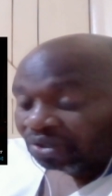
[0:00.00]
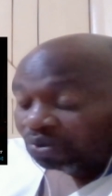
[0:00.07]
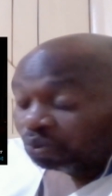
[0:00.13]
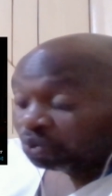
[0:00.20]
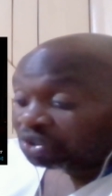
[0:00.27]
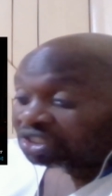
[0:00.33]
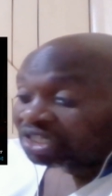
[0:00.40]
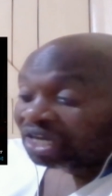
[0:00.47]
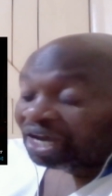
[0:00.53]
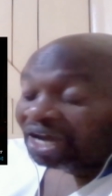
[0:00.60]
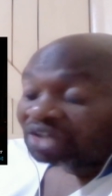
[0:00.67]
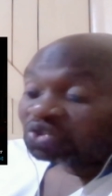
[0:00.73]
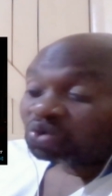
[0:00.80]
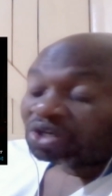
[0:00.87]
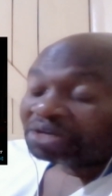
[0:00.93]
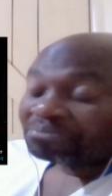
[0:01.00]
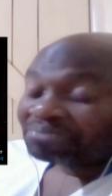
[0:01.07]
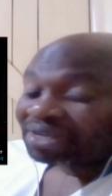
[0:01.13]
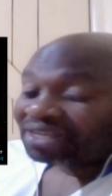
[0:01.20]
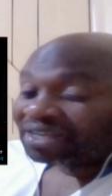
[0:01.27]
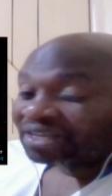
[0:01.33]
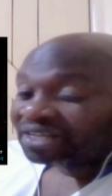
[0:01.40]
which are actually
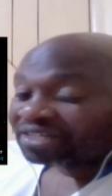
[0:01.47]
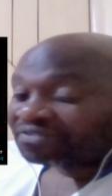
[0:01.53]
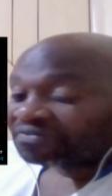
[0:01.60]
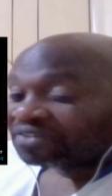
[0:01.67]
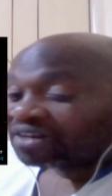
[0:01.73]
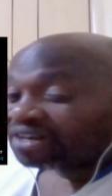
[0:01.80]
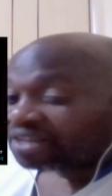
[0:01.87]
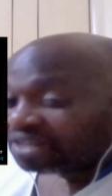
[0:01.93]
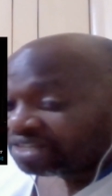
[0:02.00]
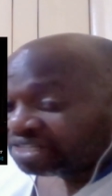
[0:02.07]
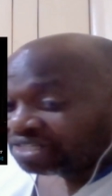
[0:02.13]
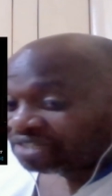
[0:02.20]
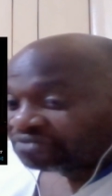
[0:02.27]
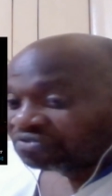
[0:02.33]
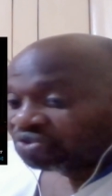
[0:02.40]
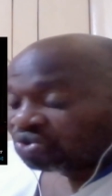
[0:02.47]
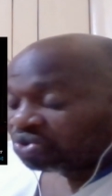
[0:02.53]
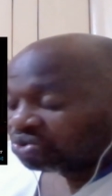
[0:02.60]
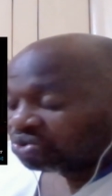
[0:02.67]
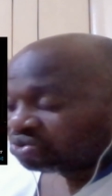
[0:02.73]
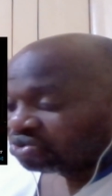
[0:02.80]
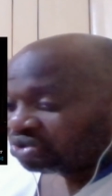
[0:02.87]
making it very easy for
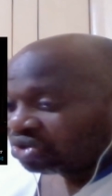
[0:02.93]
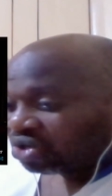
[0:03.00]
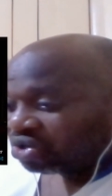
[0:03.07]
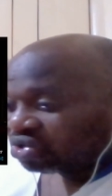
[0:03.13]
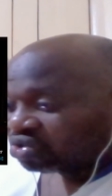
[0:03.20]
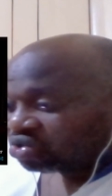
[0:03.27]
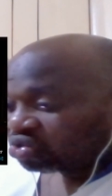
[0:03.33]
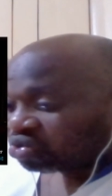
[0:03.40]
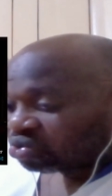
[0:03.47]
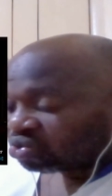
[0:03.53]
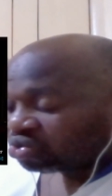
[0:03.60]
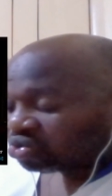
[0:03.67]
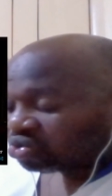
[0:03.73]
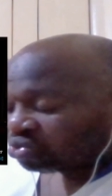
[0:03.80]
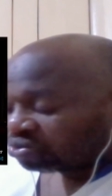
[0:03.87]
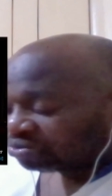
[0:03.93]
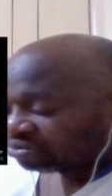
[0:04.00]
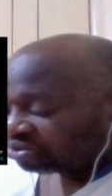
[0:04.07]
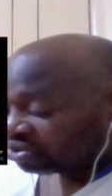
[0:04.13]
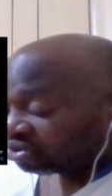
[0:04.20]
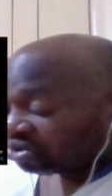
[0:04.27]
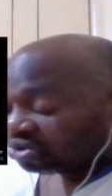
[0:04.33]
you to to
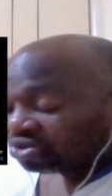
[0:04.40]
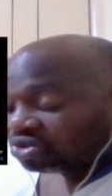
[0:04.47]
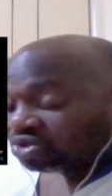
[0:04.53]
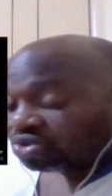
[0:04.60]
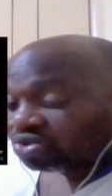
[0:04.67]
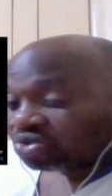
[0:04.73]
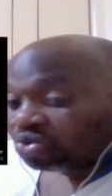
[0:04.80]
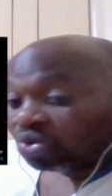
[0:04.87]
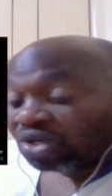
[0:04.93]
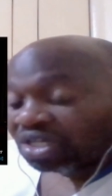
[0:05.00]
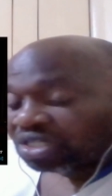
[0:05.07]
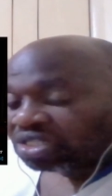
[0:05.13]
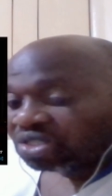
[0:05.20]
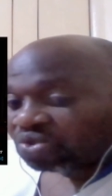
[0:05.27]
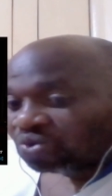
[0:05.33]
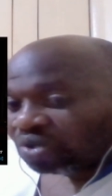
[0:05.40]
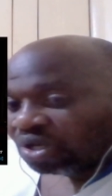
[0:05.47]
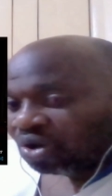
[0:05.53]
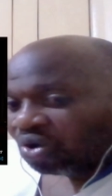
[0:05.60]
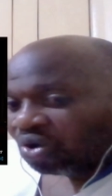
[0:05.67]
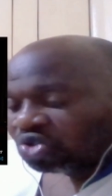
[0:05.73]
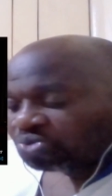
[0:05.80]
you know to listen to the
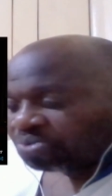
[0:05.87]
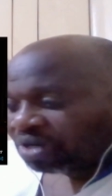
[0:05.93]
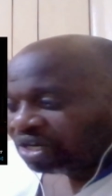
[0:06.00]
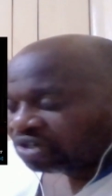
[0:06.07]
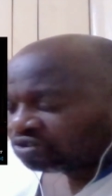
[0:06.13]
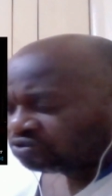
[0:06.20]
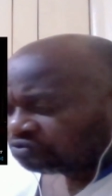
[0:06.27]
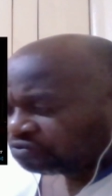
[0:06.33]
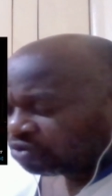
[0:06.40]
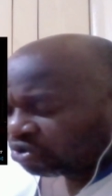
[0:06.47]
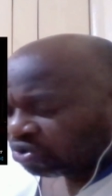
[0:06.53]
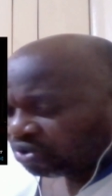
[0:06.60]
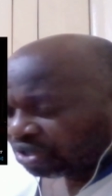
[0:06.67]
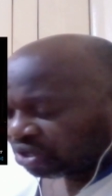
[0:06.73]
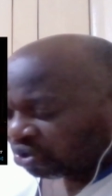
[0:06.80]
gospel and to follow the